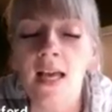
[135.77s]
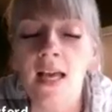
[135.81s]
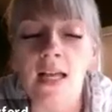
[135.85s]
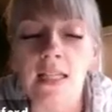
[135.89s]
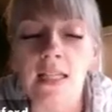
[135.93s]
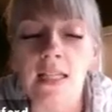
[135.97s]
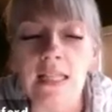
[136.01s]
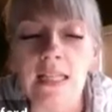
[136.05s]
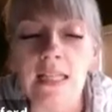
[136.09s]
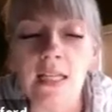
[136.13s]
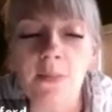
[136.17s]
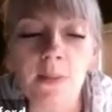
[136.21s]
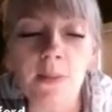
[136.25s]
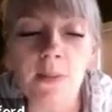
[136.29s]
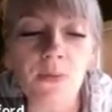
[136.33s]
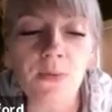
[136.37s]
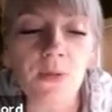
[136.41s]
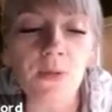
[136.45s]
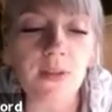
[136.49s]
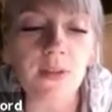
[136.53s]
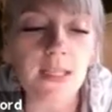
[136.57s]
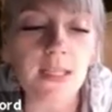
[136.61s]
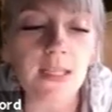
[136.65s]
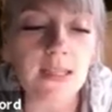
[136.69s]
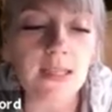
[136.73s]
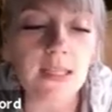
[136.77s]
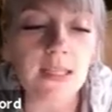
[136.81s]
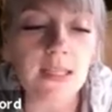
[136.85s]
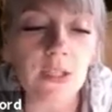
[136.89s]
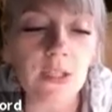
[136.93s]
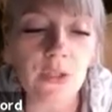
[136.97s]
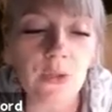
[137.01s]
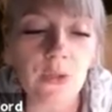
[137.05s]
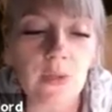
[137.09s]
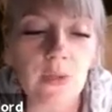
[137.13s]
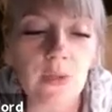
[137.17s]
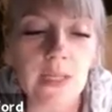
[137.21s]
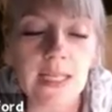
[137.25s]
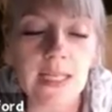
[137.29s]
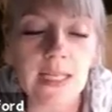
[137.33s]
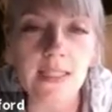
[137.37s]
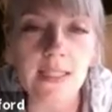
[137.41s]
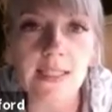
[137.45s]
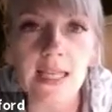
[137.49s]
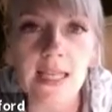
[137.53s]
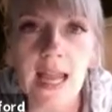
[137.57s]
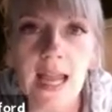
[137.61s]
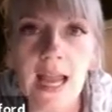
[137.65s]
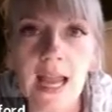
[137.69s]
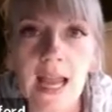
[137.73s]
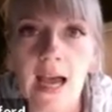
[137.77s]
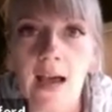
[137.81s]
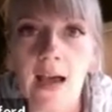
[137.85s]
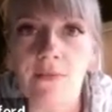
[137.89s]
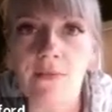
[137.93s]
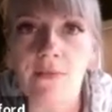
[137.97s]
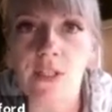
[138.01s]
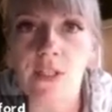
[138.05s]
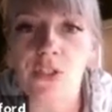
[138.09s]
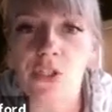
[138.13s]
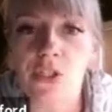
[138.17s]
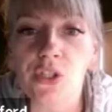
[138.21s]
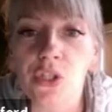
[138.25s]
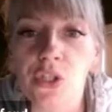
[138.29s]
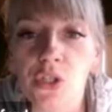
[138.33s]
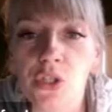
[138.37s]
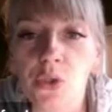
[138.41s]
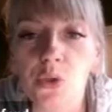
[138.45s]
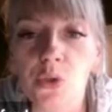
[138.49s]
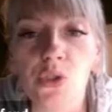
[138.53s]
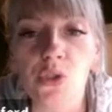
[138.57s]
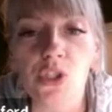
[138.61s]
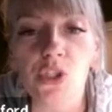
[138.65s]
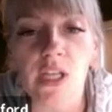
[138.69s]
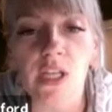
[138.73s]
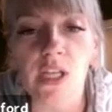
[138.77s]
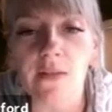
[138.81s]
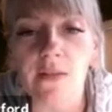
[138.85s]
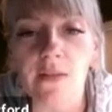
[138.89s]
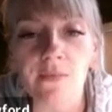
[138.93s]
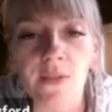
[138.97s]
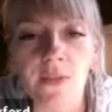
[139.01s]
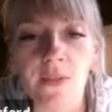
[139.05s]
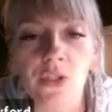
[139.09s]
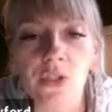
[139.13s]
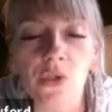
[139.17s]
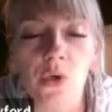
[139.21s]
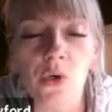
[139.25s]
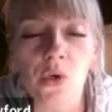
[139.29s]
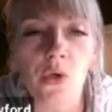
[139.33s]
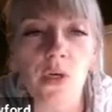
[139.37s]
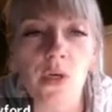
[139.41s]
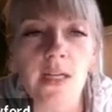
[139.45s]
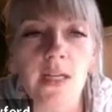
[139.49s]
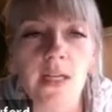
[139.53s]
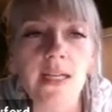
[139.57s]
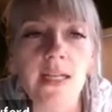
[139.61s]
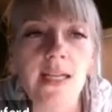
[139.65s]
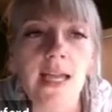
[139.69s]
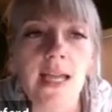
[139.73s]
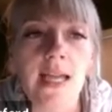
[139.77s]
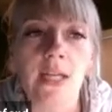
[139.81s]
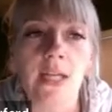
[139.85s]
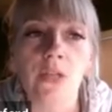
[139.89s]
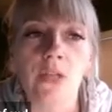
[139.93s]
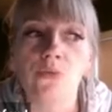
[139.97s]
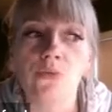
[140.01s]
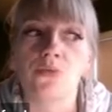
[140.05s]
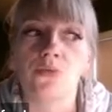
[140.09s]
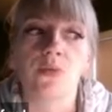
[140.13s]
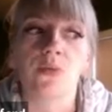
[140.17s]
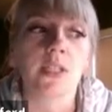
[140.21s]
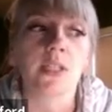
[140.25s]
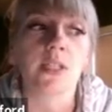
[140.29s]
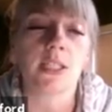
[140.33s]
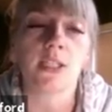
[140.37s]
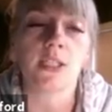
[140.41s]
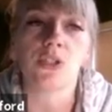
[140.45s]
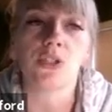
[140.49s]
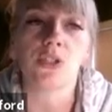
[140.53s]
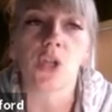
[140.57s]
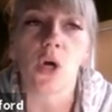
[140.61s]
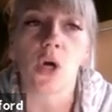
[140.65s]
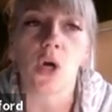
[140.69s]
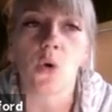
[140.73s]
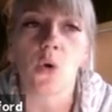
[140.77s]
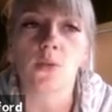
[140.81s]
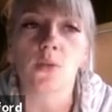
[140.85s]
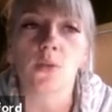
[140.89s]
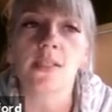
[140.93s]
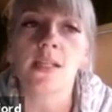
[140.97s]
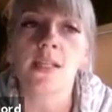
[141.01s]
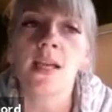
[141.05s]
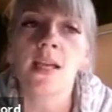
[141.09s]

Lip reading: A lot of people think that you need to have this huge inventory, and you really don't.